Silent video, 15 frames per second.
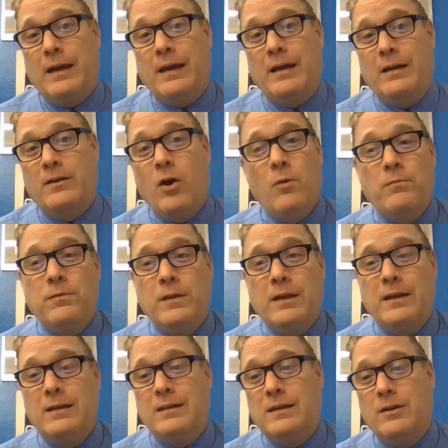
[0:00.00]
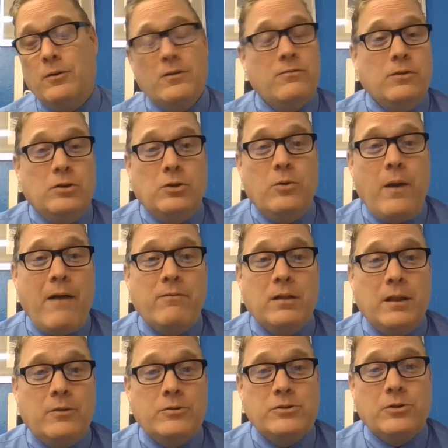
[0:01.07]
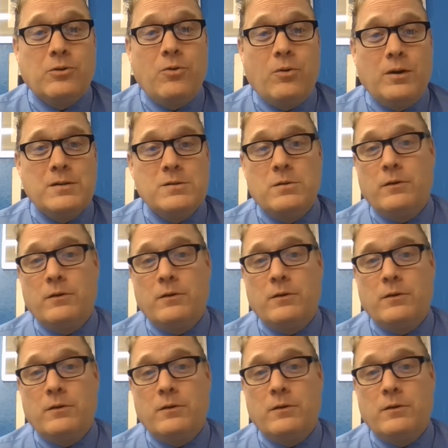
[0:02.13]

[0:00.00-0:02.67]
And hopefully, if you do have a literature course,